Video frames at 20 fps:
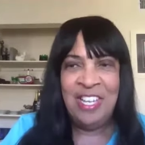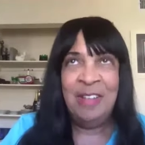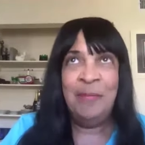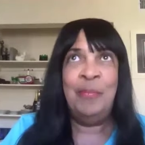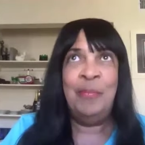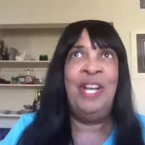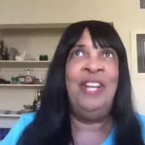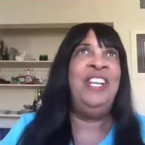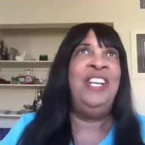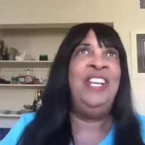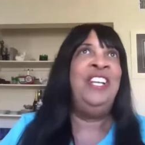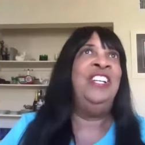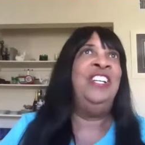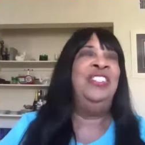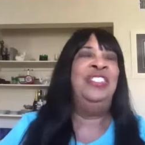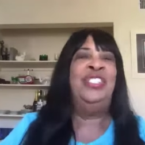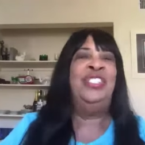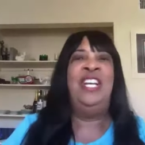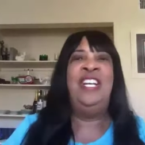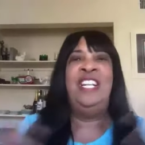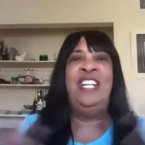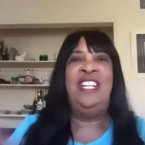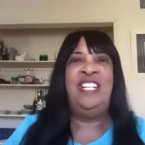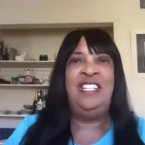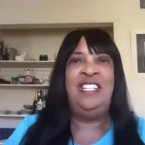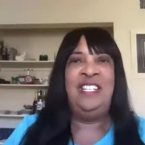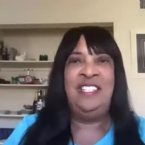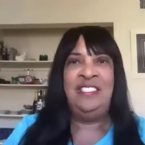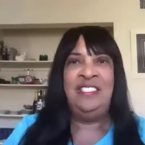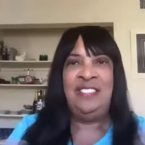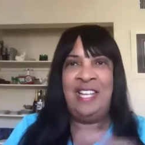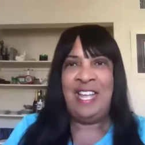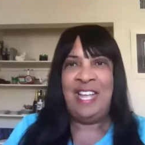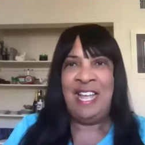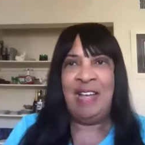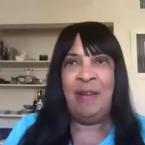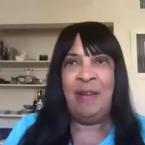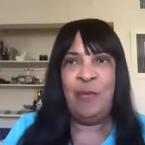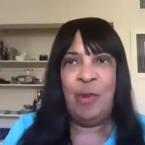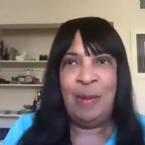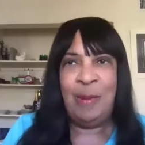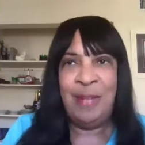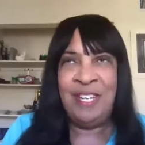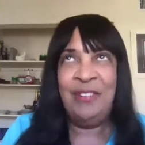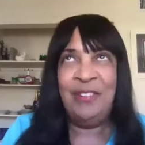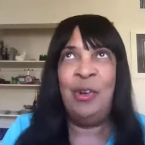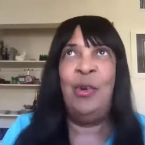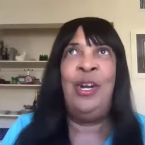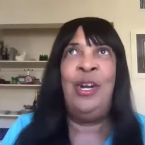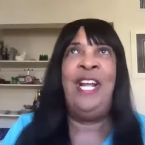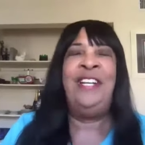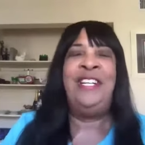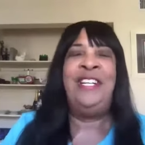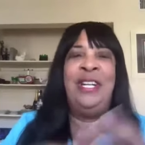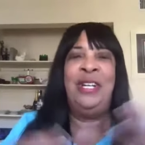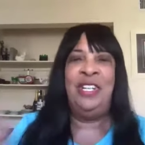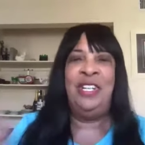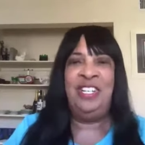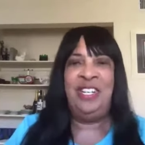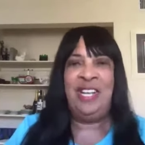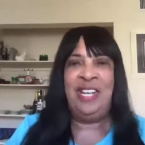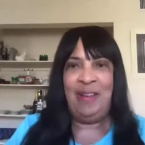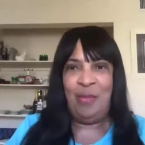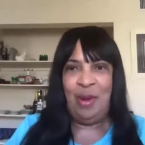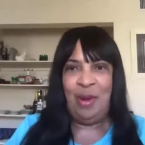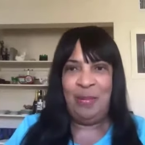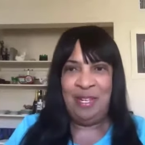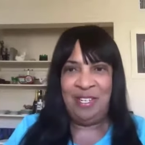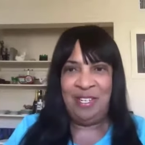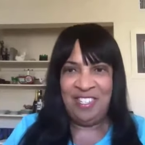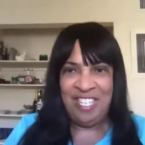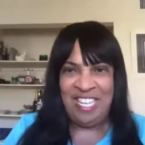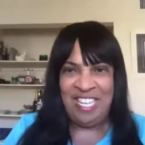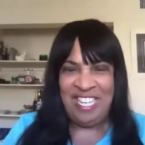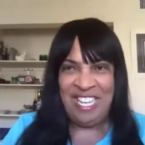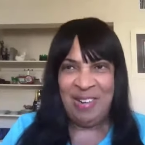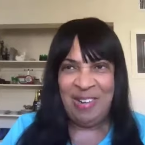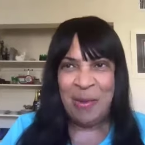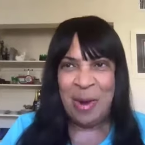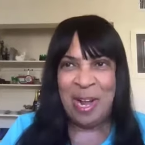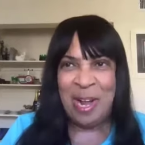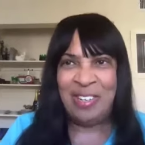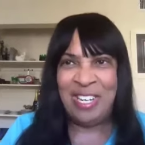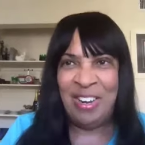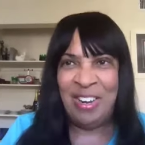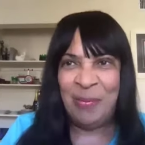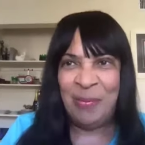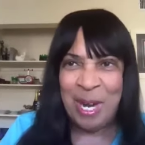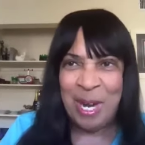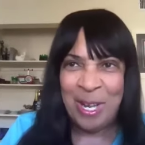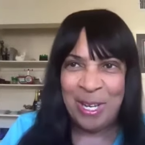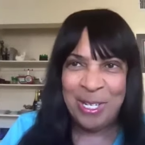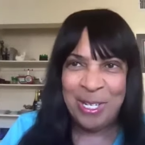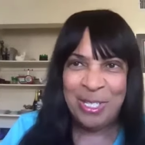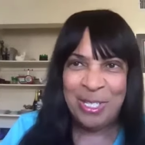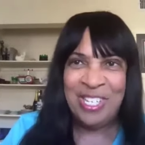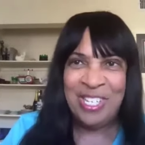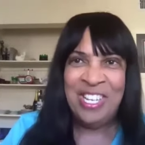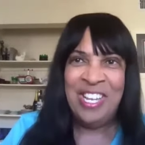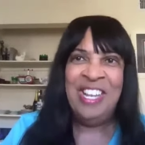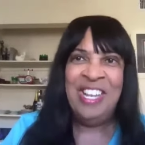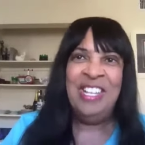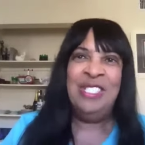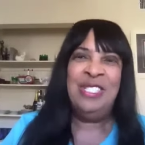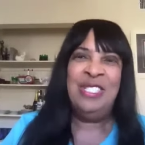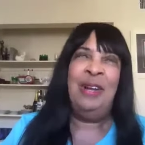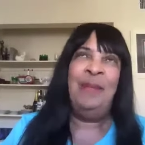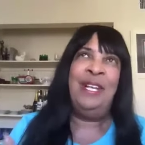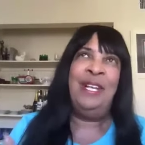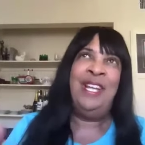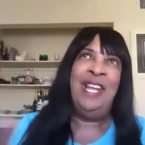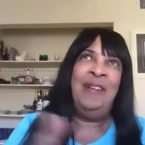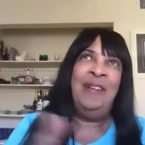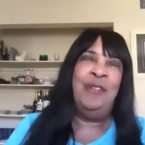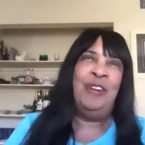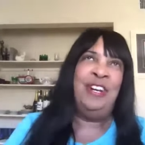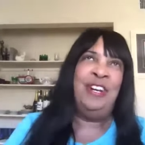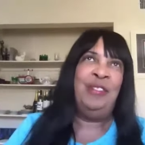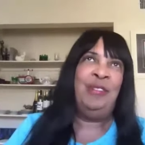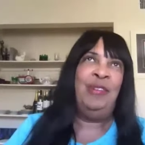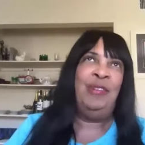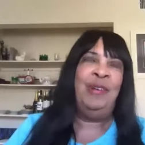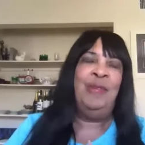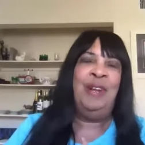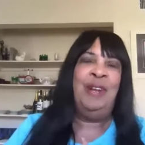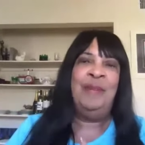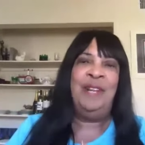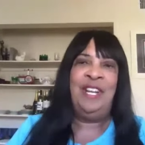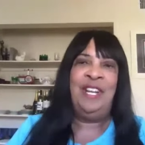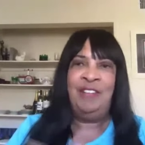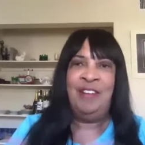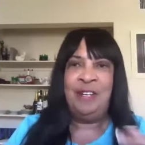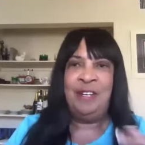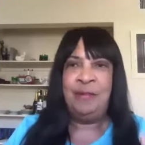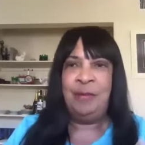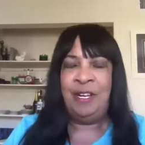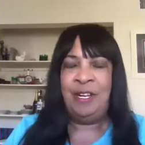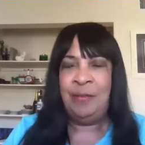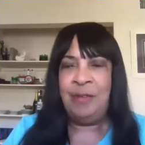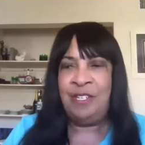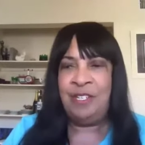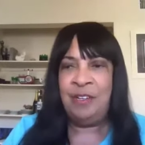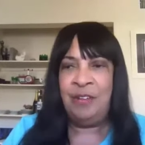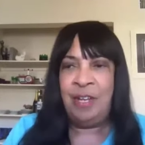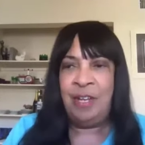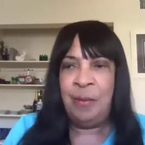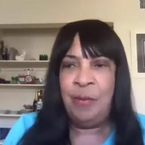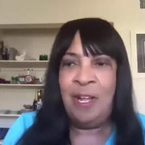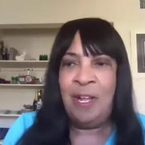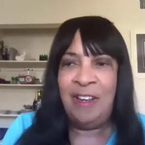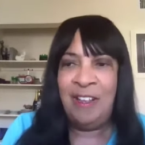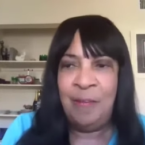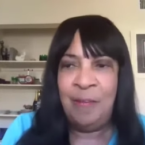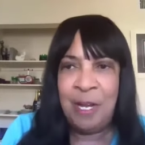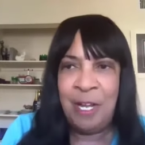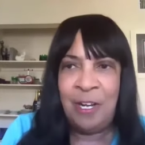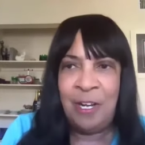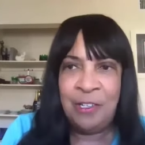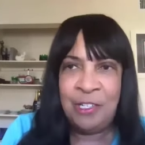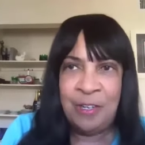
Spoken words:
But he didn't say they didn't have women or that they couldn't have women in wildlife biology. So I became one of 3 women that graduated with a degree in wildlife biology.